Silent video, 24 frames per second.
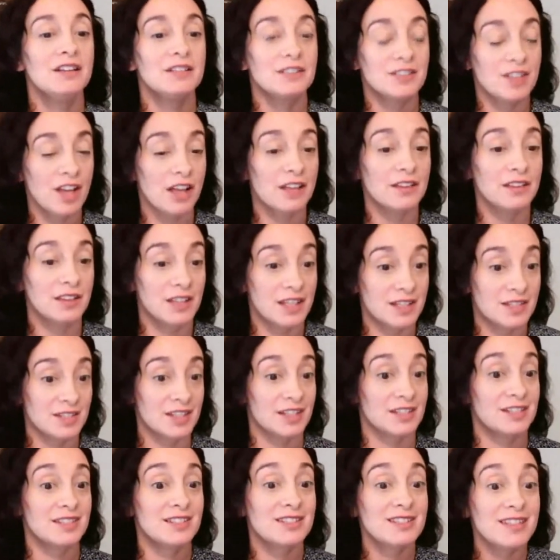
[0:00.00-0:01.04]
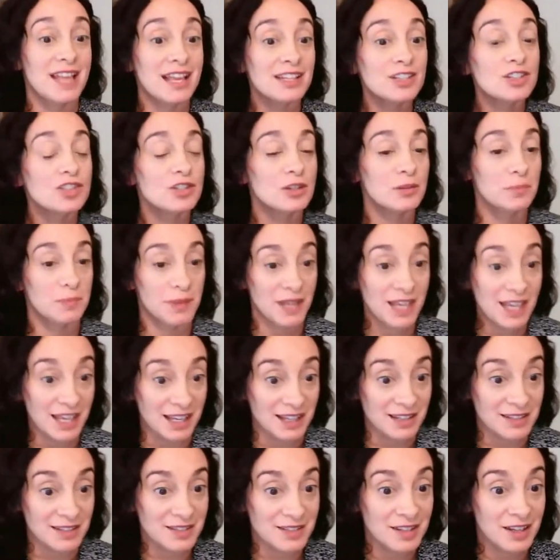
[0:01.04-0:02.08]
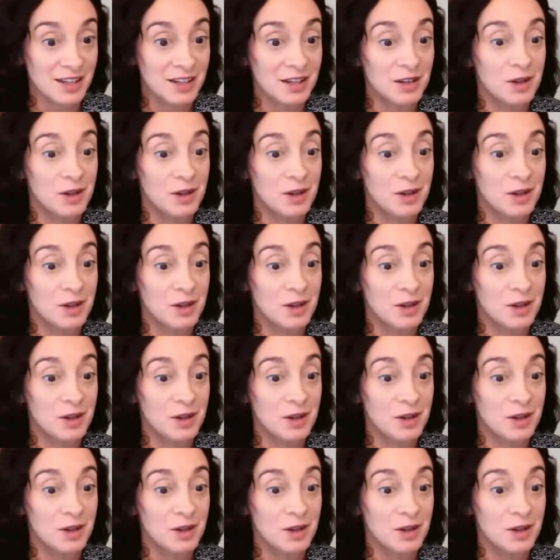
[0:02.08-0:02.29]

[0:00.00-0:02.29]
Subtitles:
done this essential piece,